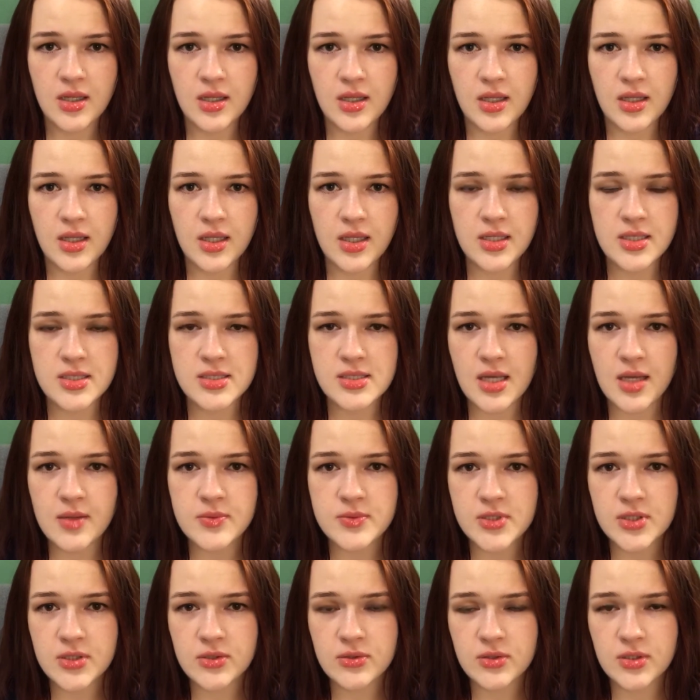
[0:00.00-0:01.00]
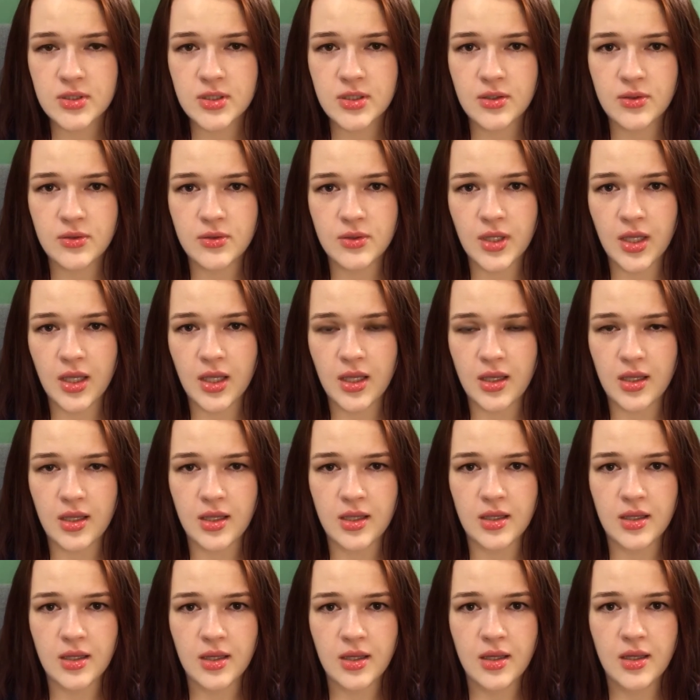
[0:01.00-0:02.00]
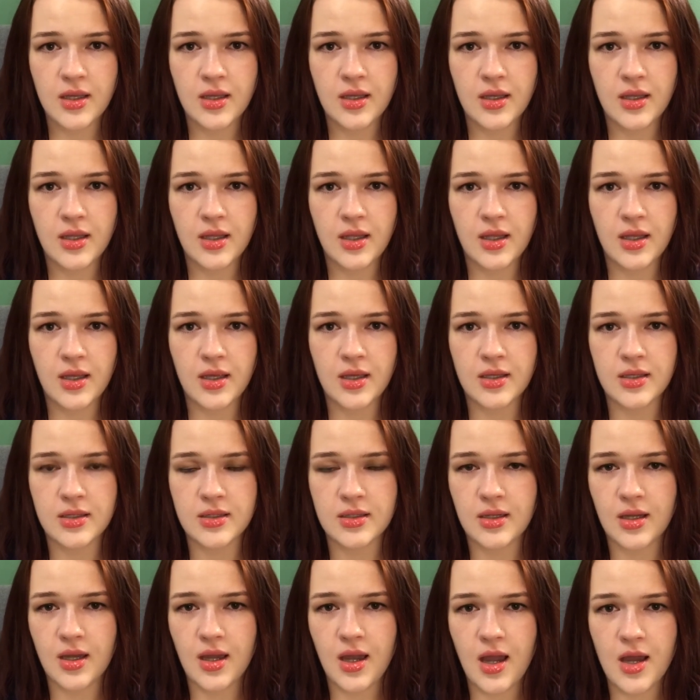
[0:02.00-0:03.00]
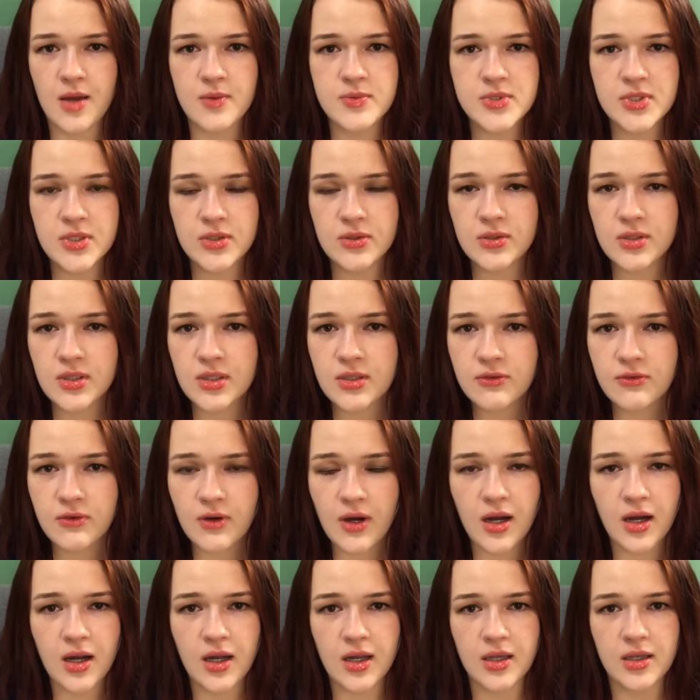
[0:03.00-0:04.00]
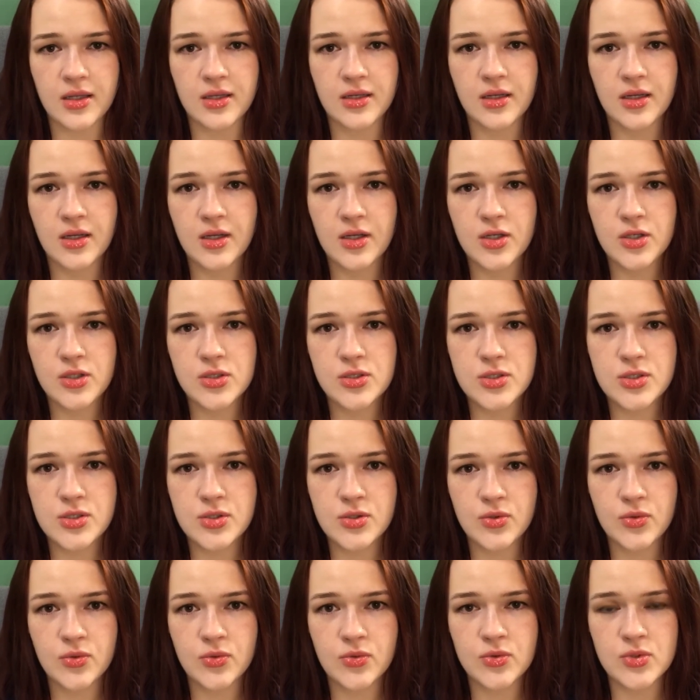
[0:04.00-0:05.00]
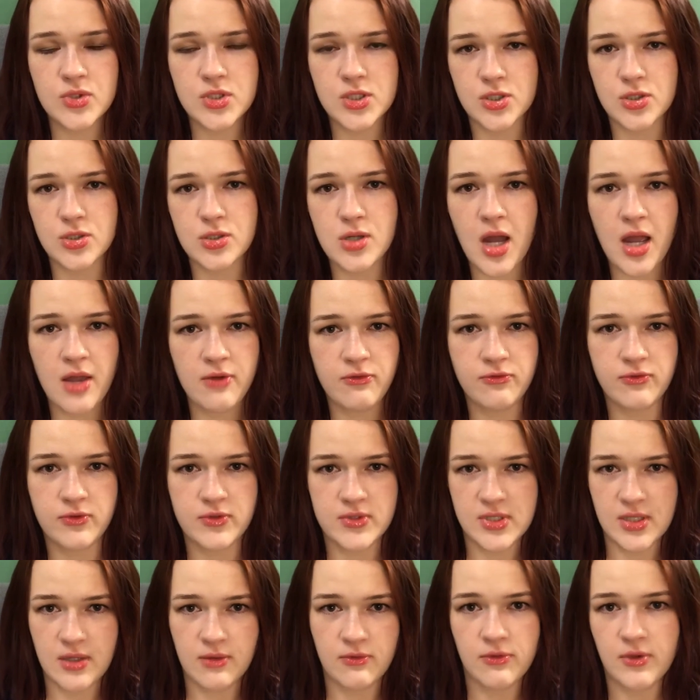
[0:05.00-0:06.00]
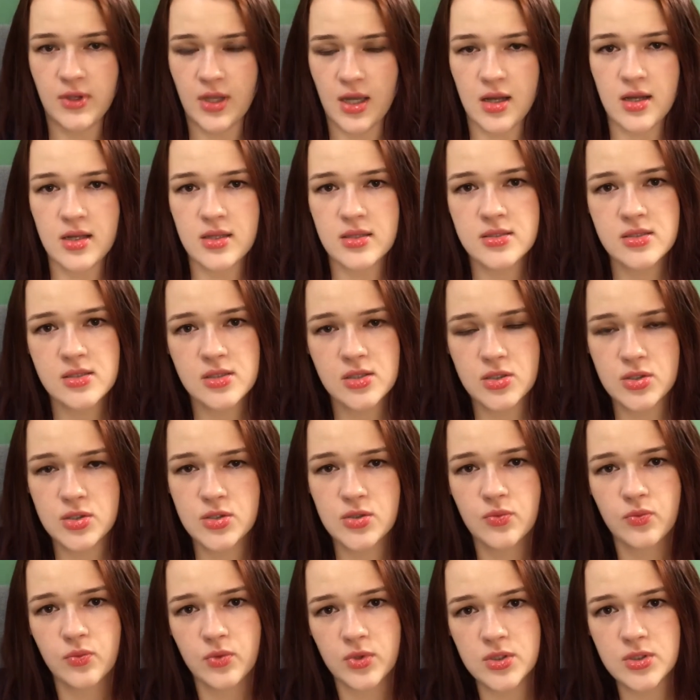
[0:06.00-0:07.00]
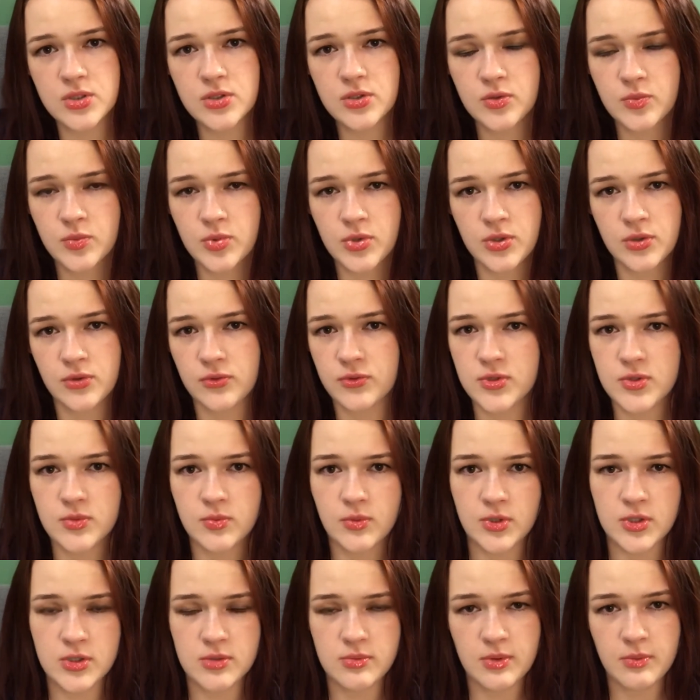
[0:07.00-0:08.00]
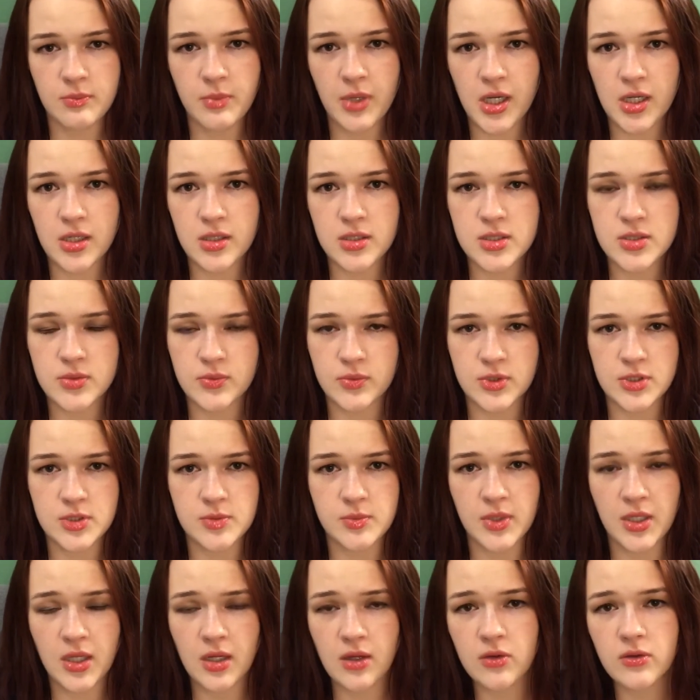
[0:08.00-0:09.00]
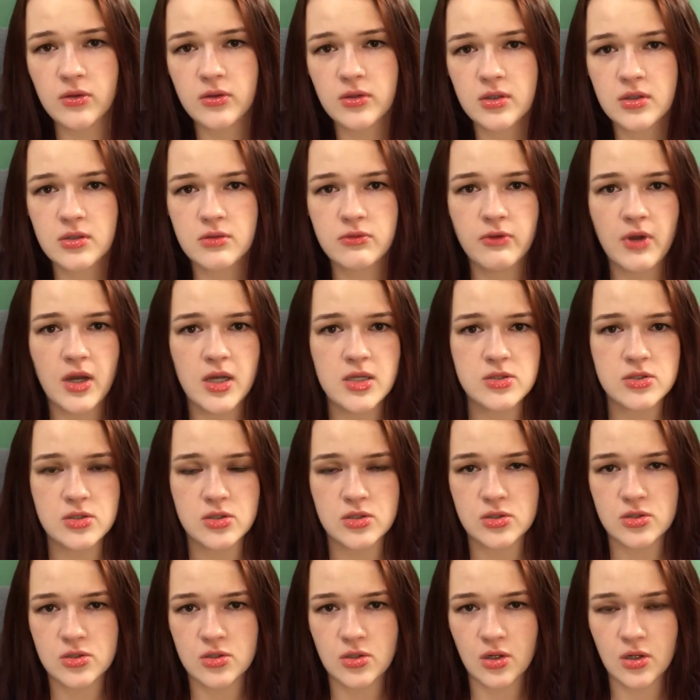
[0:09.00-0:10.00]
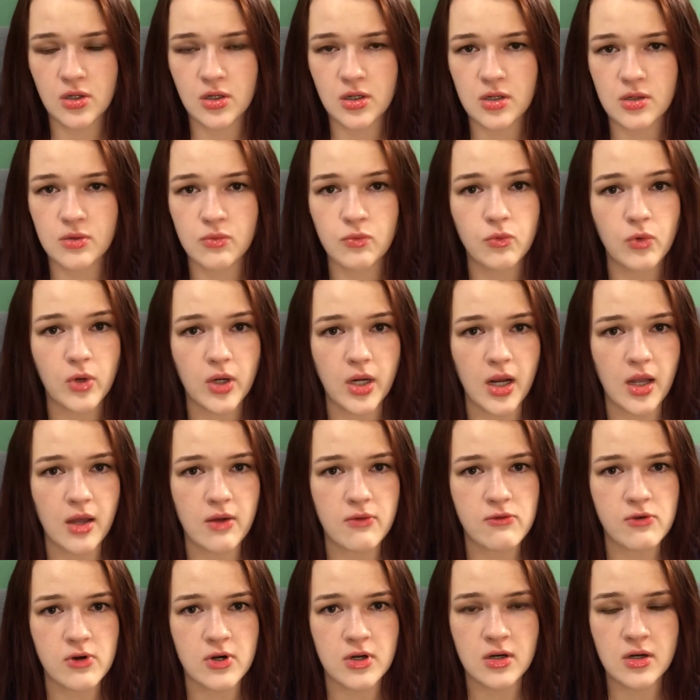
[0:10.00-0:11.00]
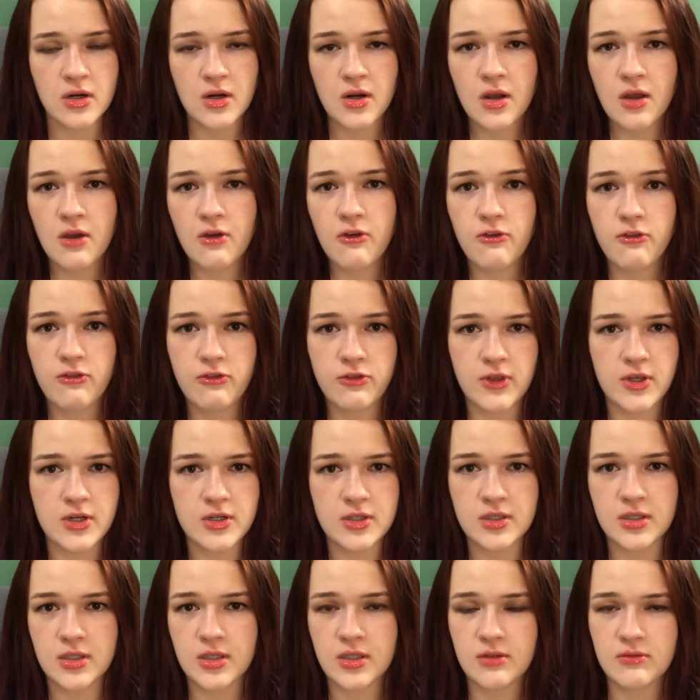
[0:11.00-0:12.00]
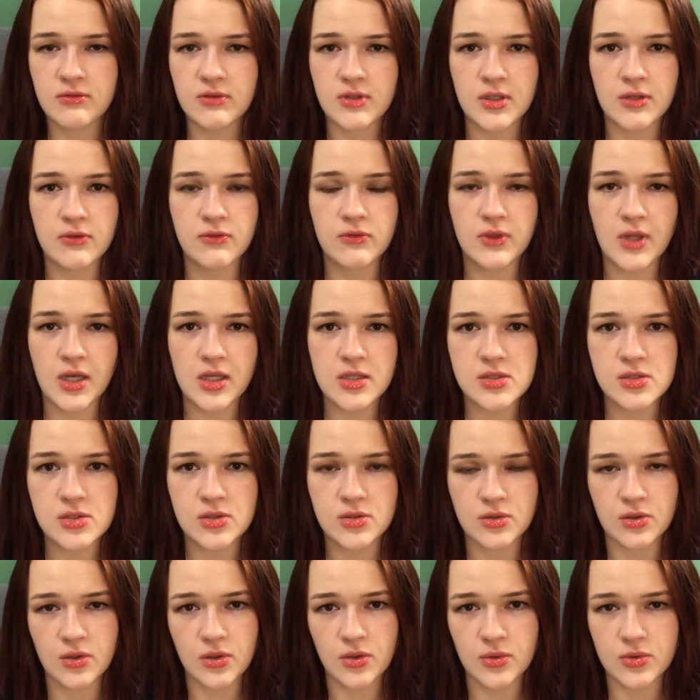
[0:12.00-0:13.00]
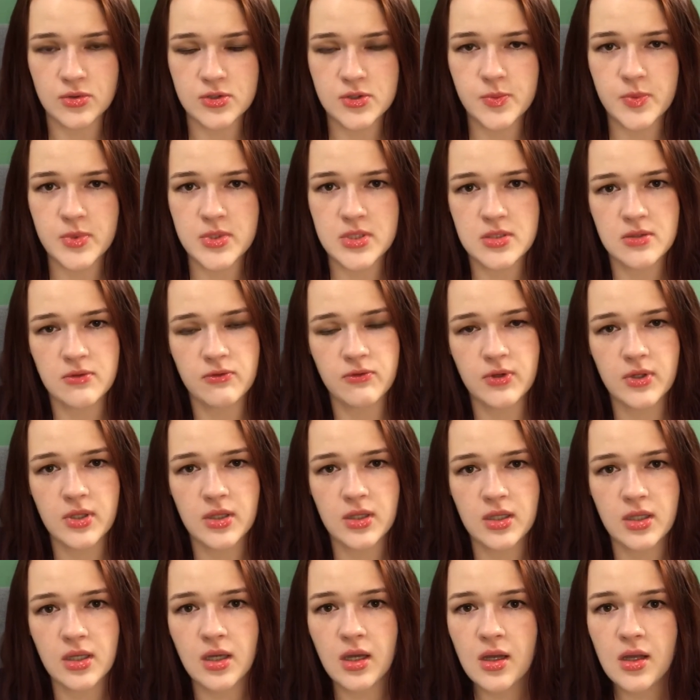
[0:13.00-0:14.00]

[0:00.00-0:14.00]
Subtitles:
It is absolutely okay and absolutely fine to strive for something else, to want to improve, to want to be better, to want to be healthier, faster, stronger, whatever, thinner, even if that's your goal specifically.